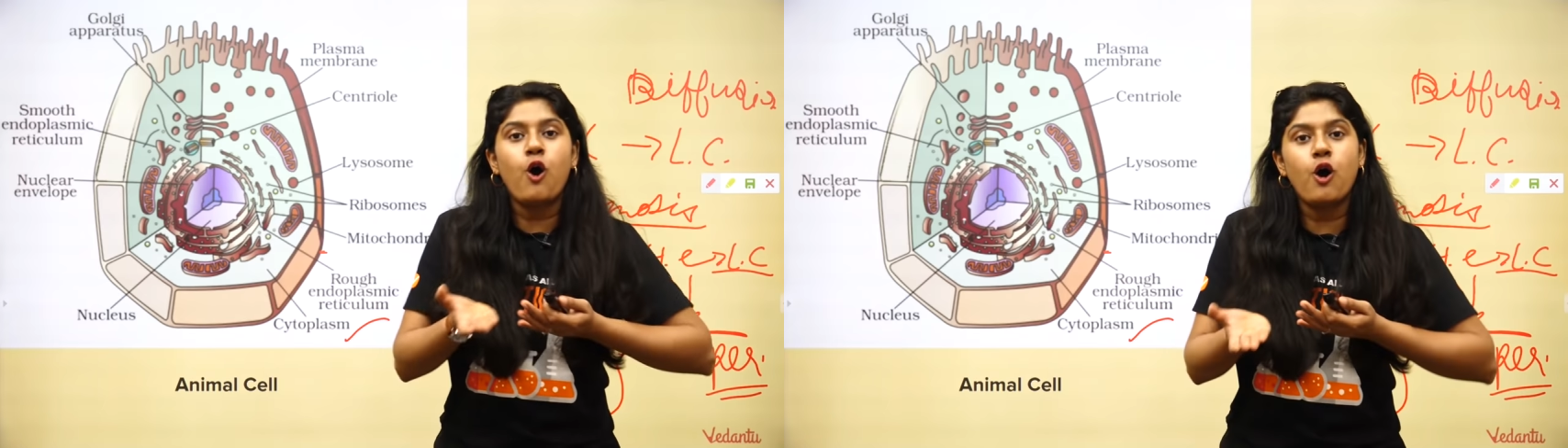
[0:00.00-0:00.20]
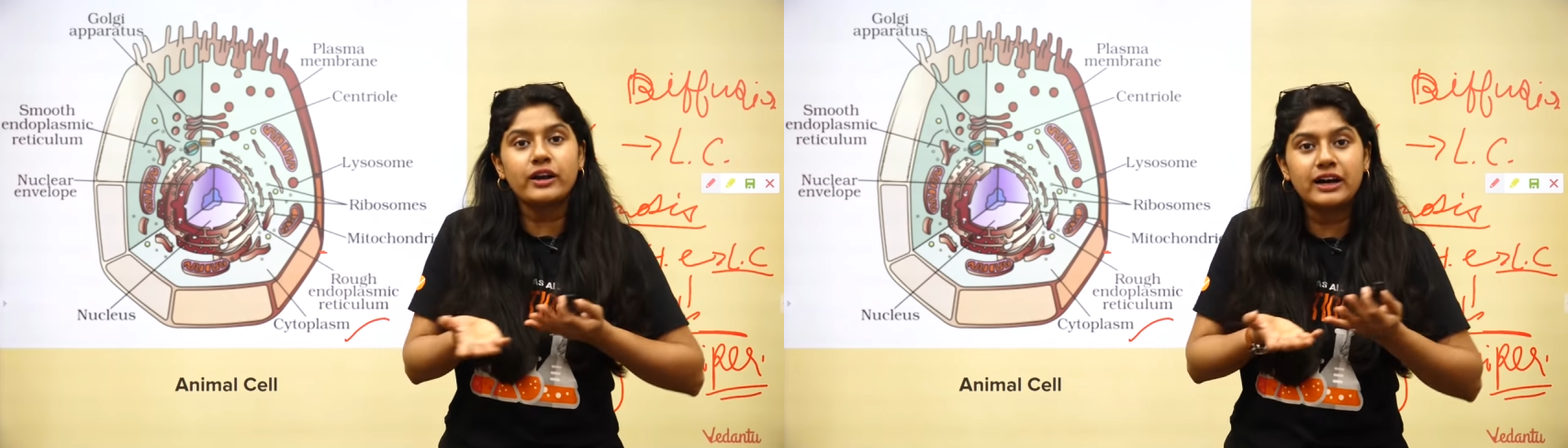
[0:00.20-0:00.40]

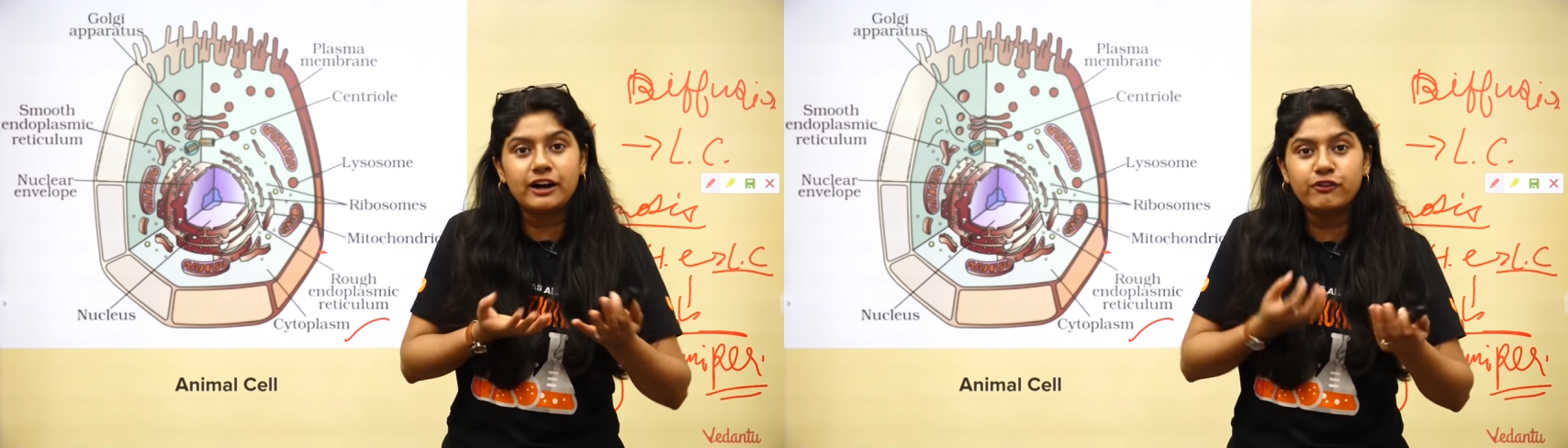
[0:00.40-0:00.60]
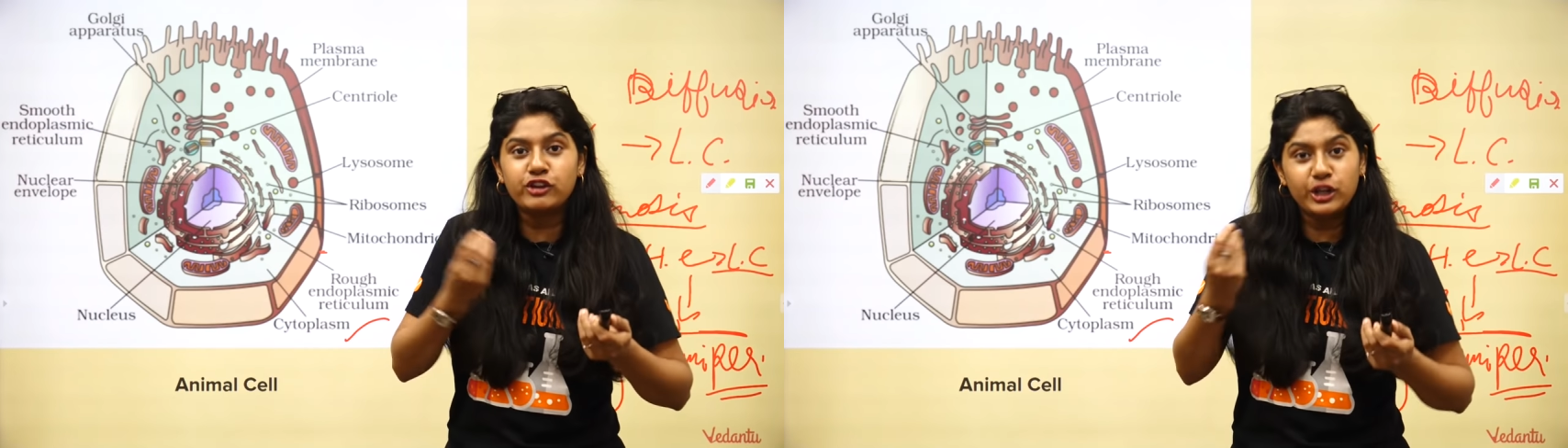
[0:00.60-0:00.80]
or
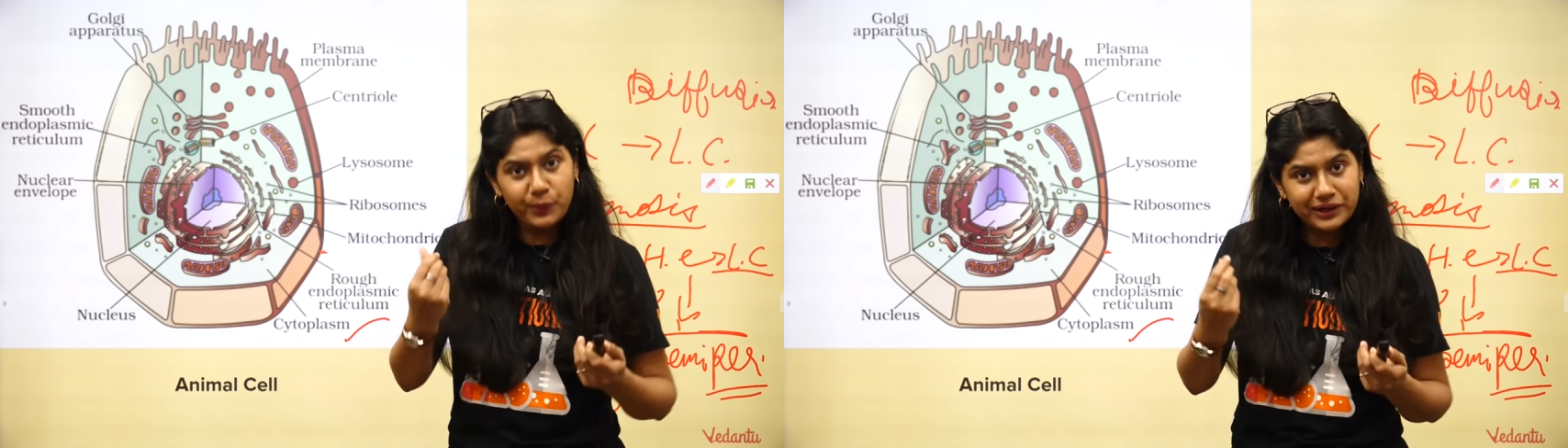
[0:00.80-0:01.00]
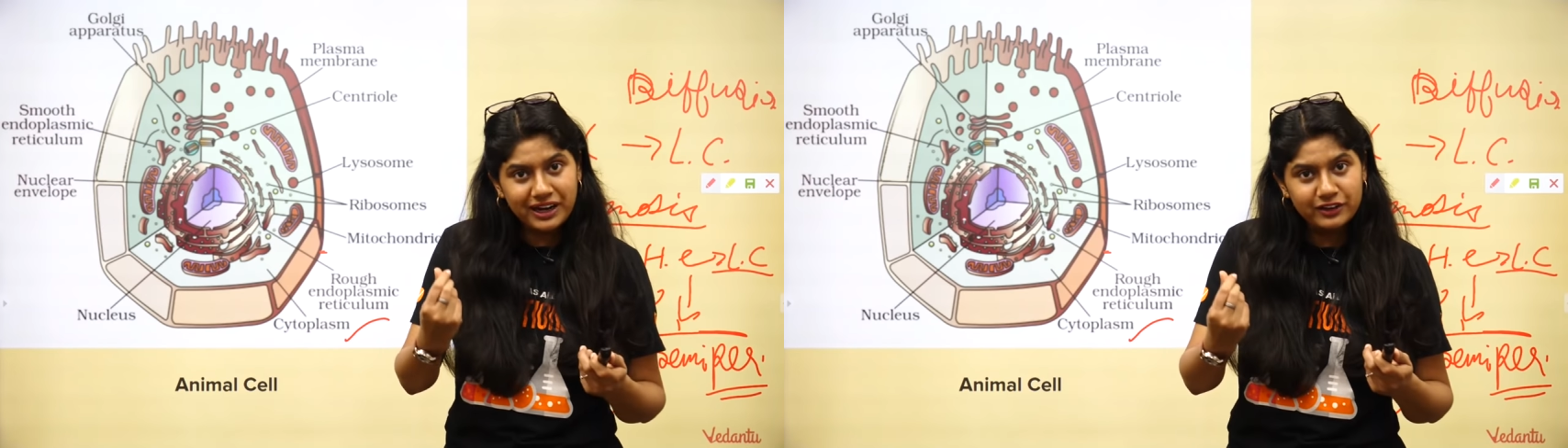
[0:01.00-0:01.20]
a
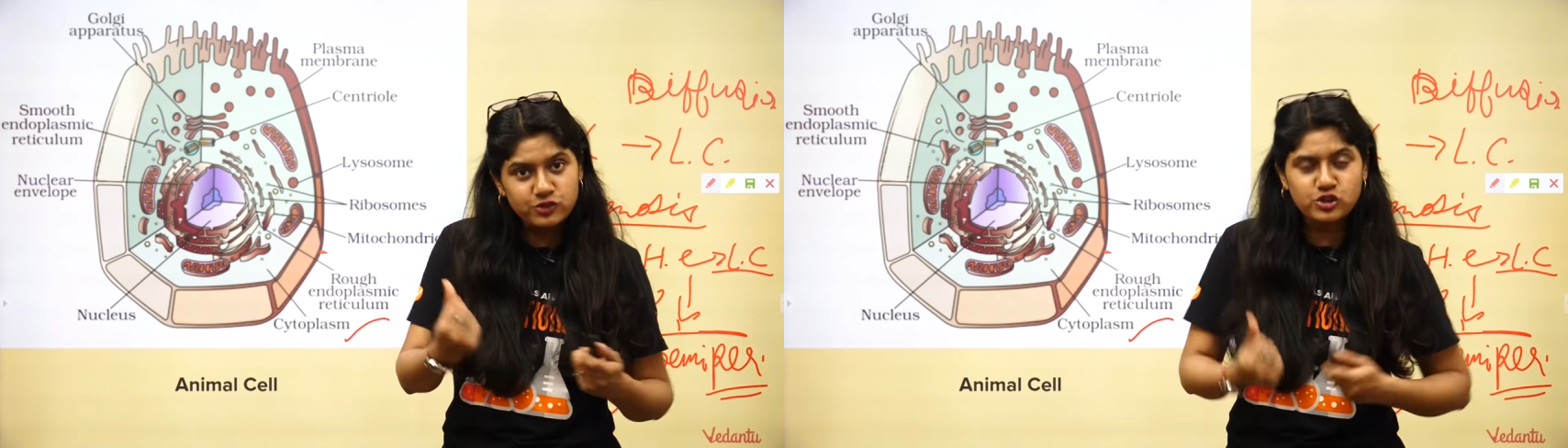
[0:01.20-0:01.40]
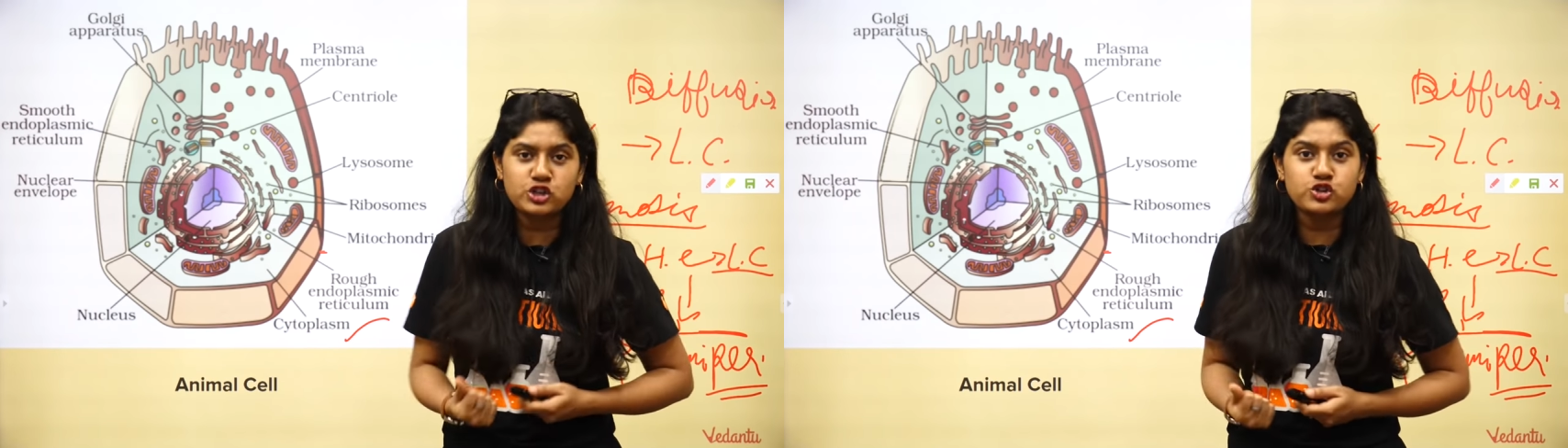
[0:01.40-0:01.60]
fluid kind
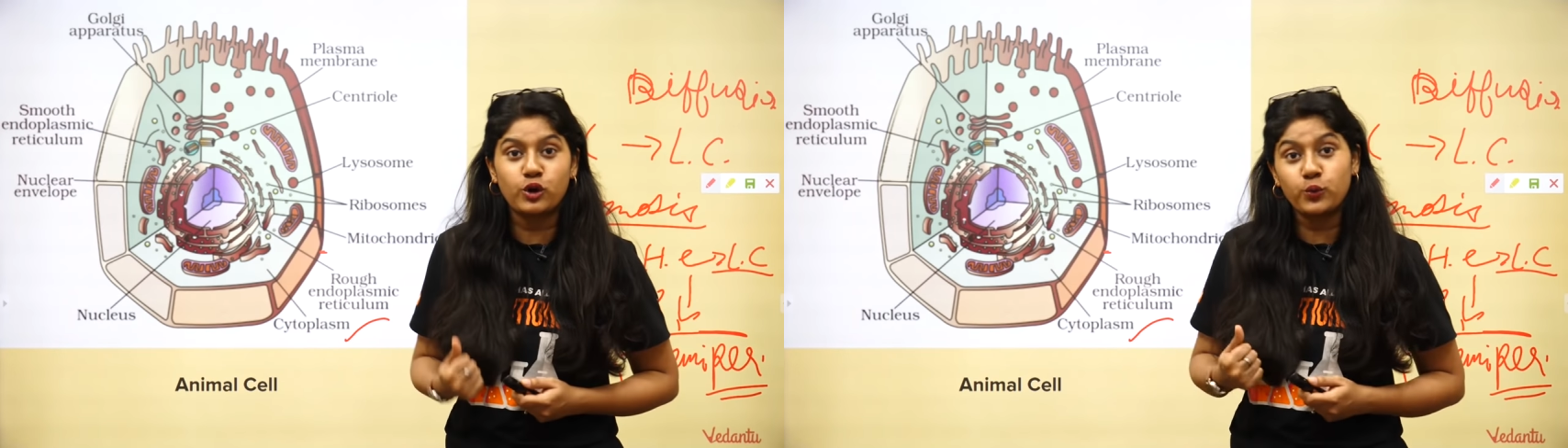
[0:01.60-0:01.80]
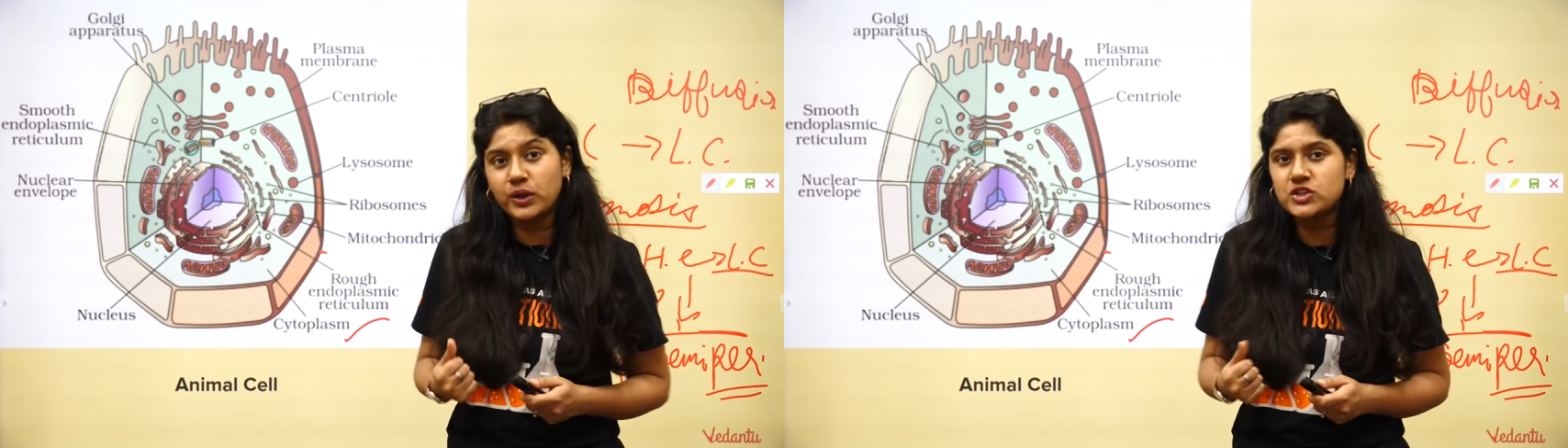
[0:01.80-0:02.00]
of structure
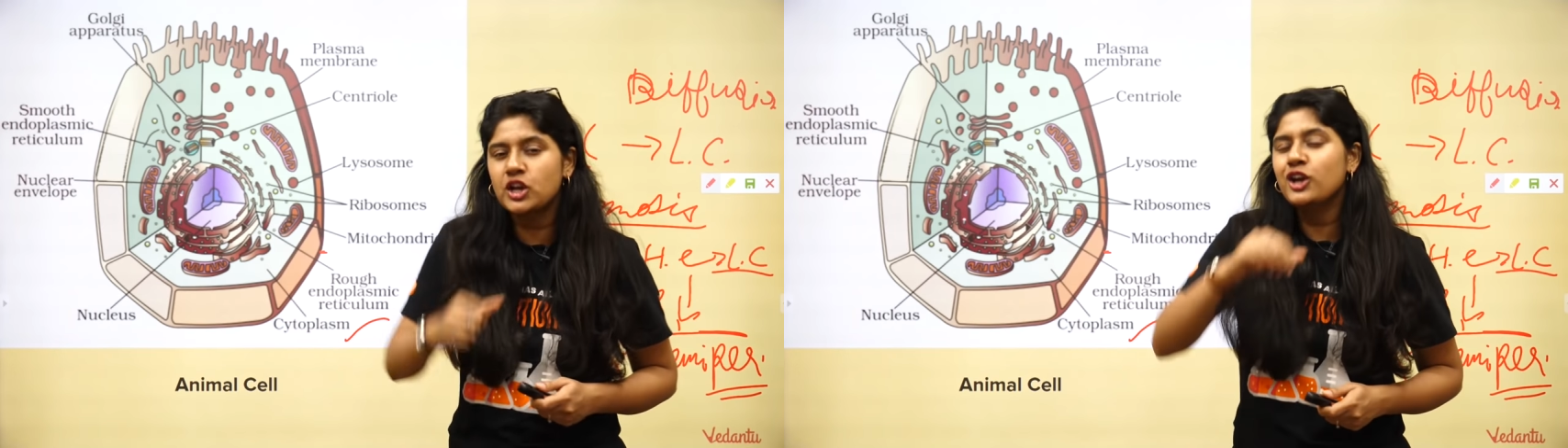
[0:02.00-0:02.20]
on which